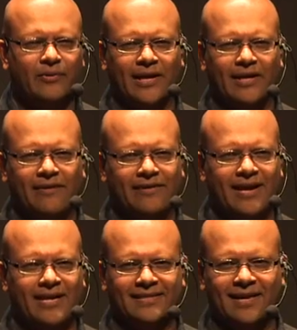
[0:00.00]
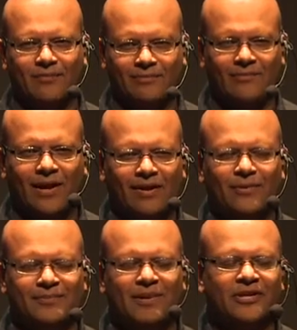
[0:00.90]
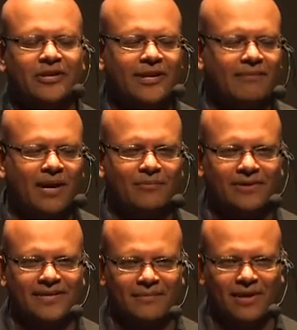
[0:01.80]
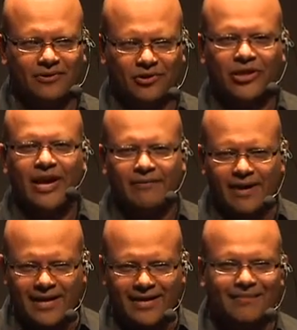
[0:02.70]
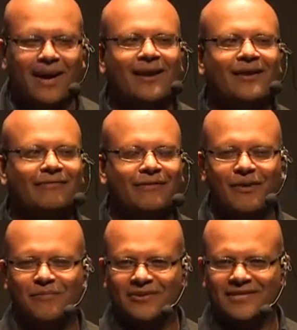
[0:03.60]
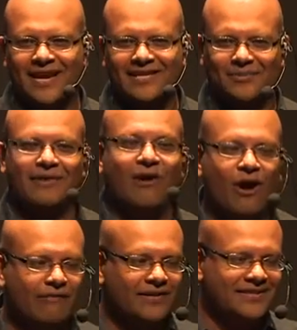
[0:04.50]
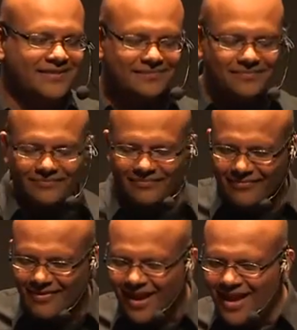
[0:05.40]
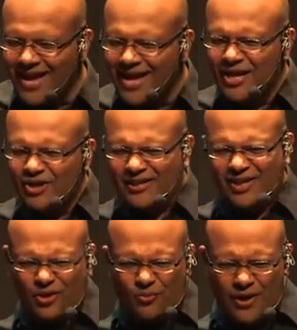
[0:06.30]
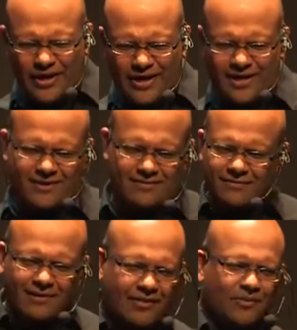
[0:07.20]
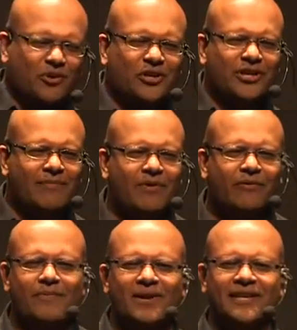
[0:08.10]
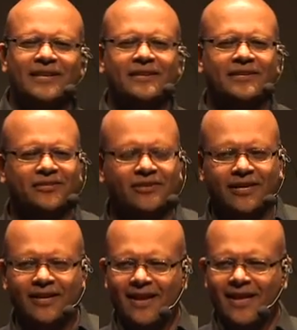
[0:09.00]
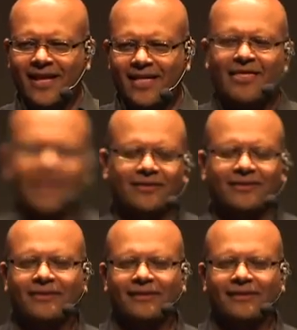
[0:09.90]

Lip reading: very quickly I realized that what I was passionate about was about sharing my love of computer science with others. So I started working at the Mauritius Chamber of Commerce and Industry. Then